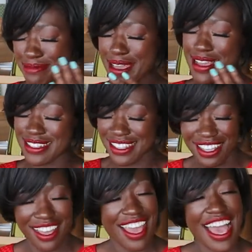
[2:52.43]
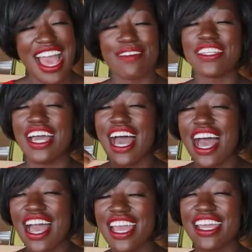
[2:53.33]
amazing. Yeah. I mean,
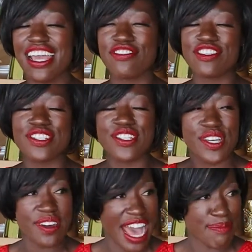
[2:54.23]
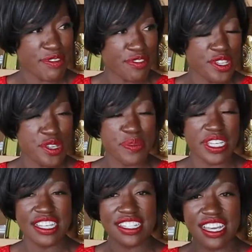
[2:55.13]
I feel so happy for you
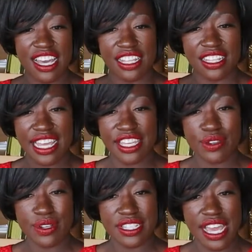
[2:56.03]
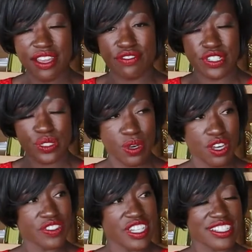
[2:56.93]
because, like you were saying, for
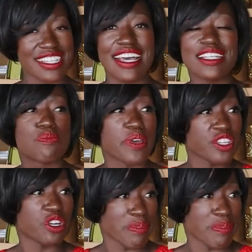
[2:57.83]
12 years it has been your